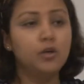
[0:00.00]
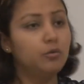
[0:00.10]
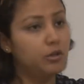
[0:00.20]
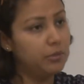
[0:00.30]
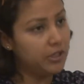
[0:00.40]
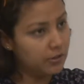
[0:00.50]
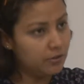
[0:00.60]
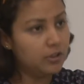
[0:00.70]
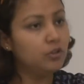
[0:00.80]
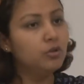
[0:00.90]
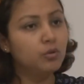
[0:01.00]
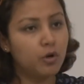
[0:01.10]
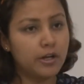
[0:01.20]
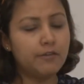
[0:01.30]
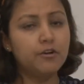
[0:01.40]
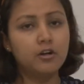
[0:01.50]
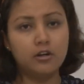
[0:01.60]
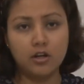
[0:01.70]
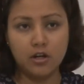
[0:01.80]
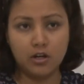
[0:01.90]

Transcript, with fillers: will be given, you know, whatever uh,